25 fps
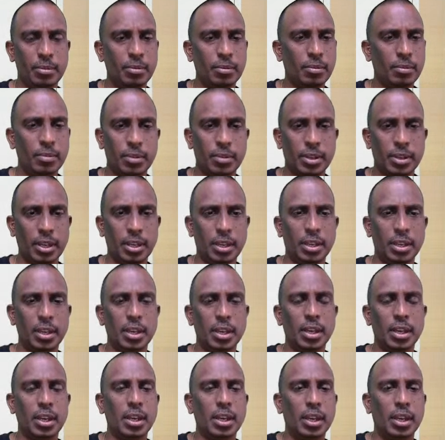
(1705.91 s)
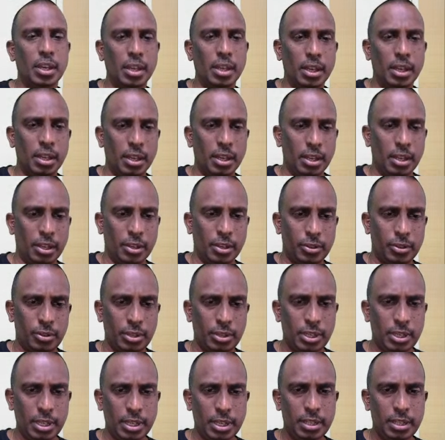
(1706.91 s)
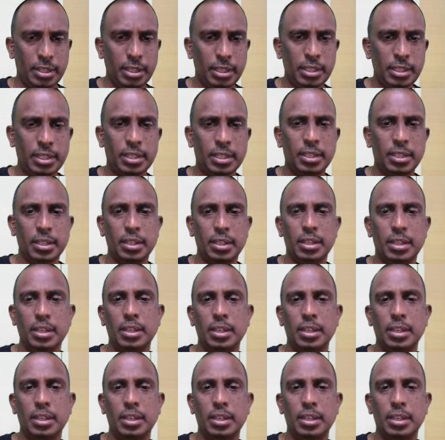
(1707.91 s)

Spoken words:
Okay. So here this,